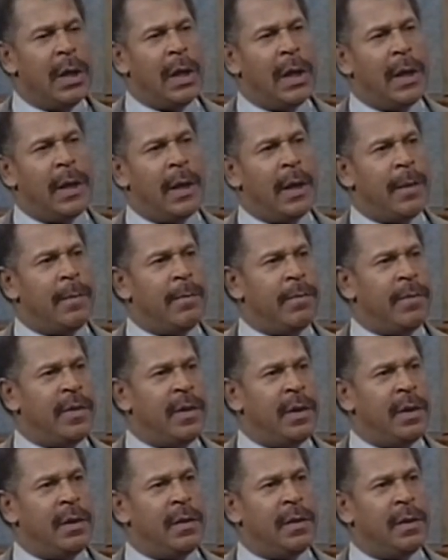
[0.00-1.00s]
Uh, um,
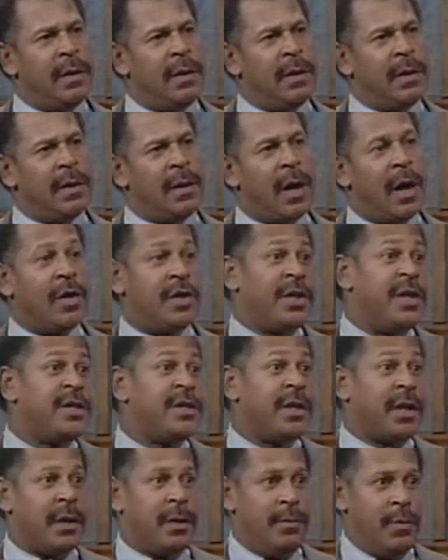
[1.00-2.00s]
the the uh,
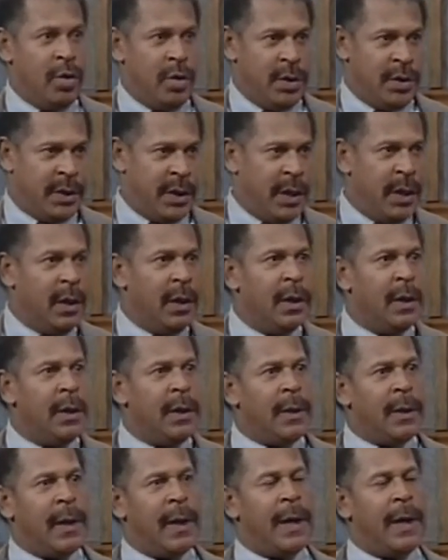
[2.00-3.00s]
artistic community
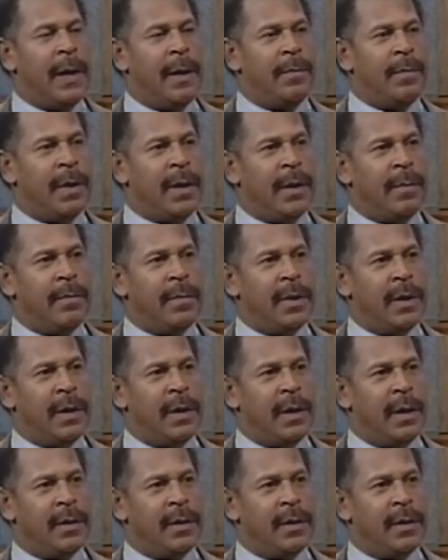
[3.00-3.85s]
um, um, eh,